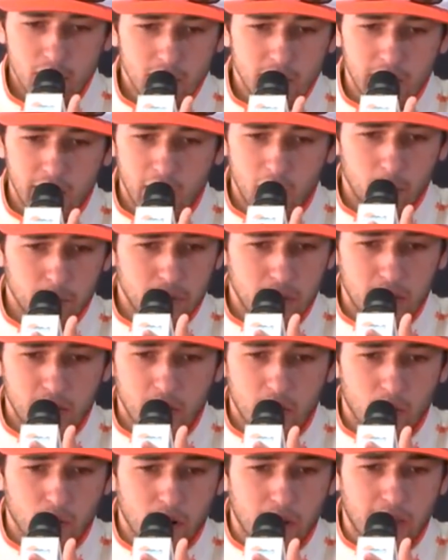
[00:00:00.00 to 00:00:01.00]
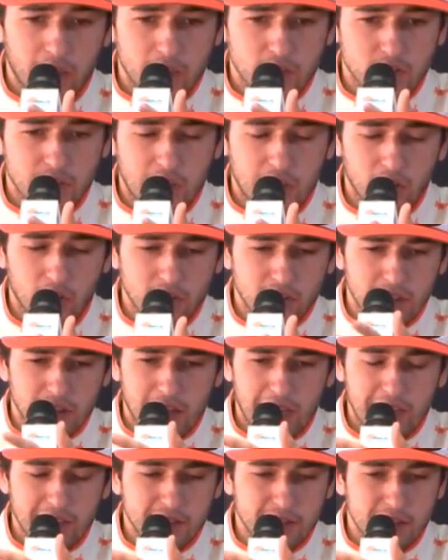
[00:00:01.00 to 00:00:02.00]
Ended up getting in a wreck. So I looked at
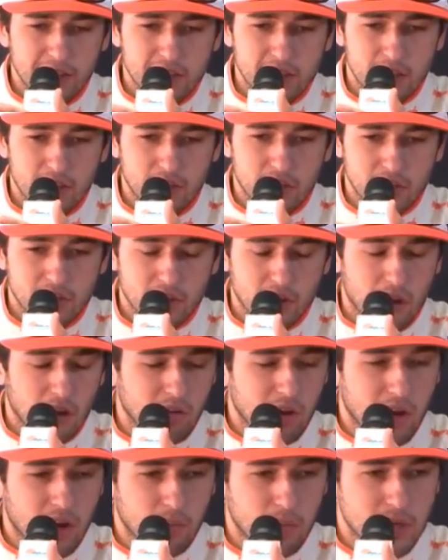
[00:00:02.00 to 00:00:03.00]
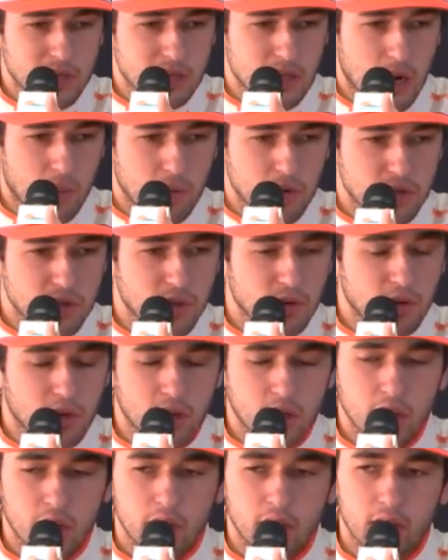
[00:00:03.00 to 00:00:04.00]
last season and just saw a lot of missed
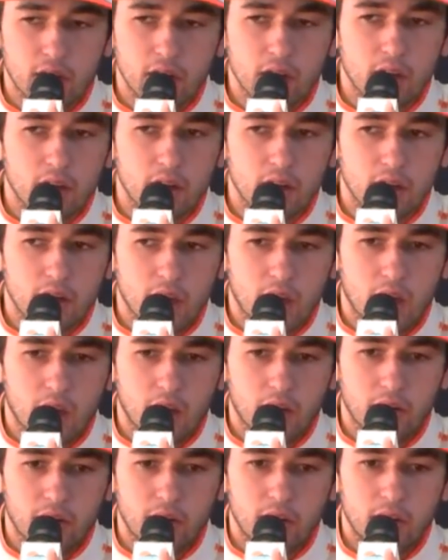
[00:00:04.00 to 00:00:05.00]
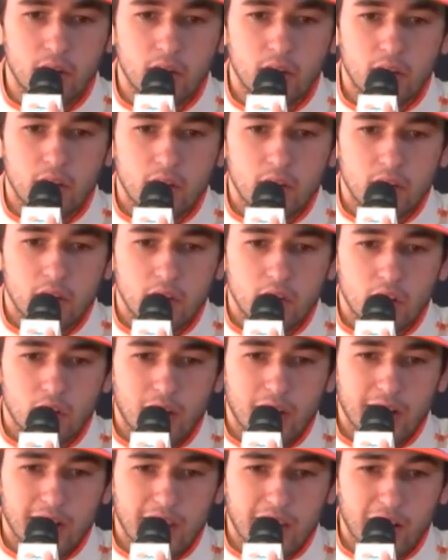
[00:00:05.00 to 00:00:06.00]
opportunity. And you know,
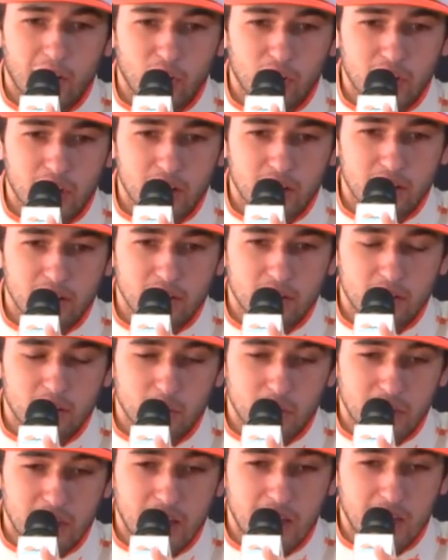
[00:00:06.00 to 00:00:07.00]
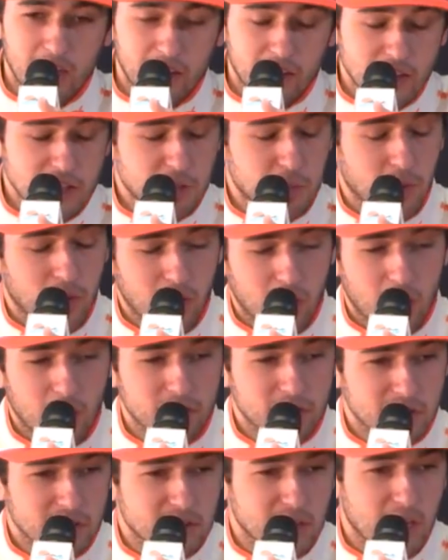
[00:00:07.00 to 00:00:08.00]
I kind of look at the beginning of these
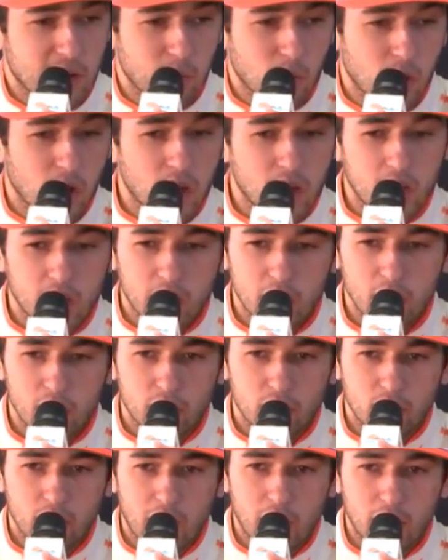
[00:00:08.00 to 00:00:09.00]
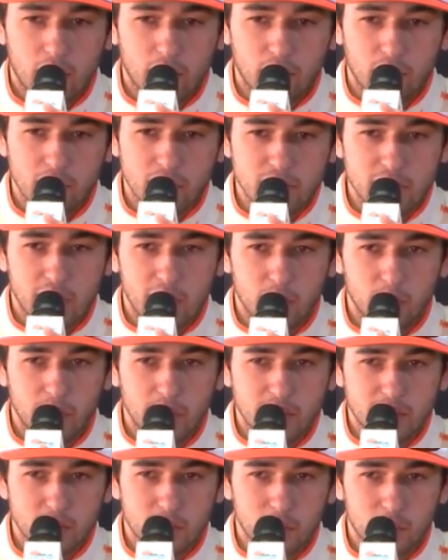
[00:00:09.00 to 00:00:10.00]
playoffs the same way. You know, throughout the first 8
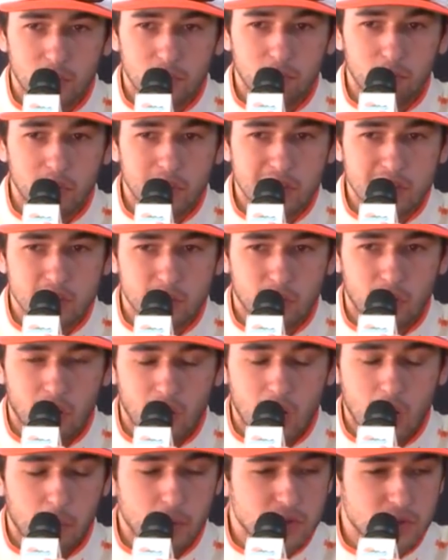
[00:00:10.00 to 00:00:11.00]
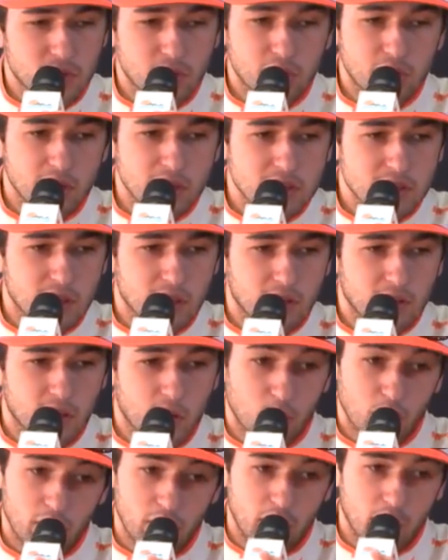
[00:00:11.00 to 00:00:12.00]
weeks, we've missed some great opportunities
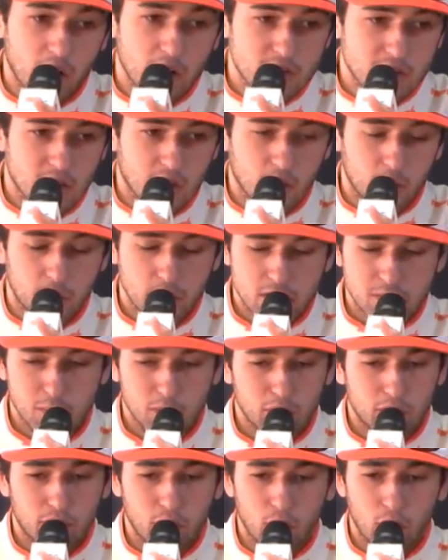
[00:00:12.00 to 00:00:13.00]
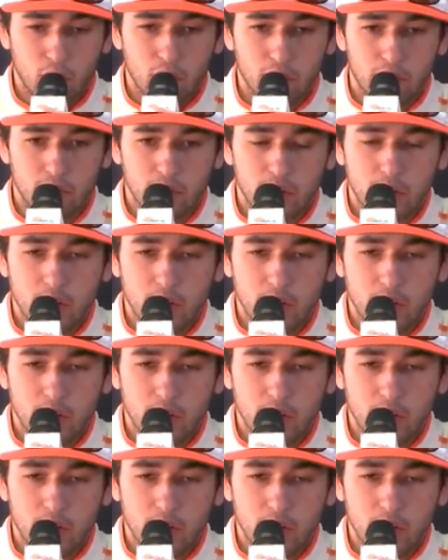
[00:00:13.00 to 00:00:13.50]
that were there to help us move forward.